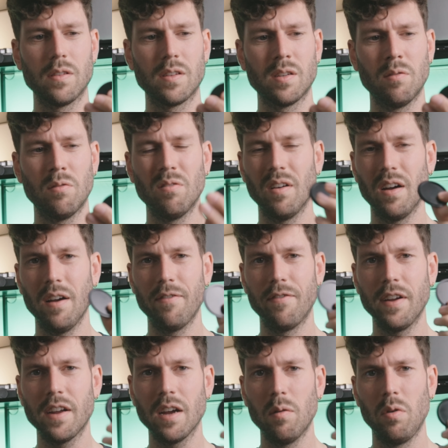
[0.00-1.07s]
so I
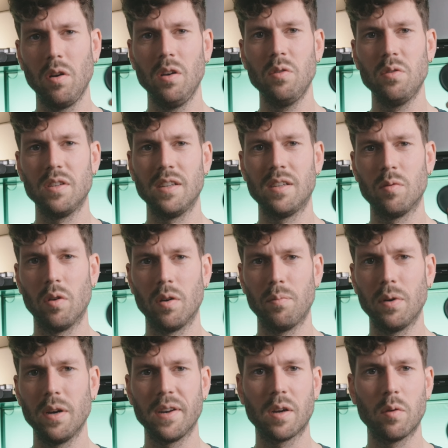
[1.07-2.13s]
think I will lose this one
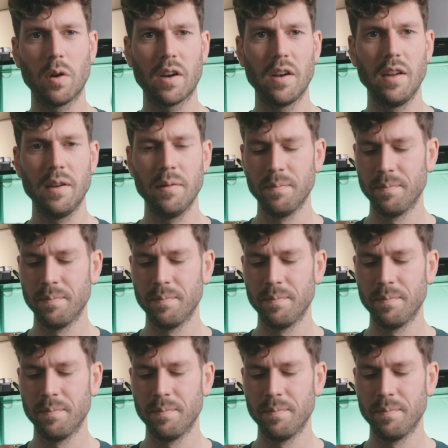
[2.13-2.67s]
pretty quickly.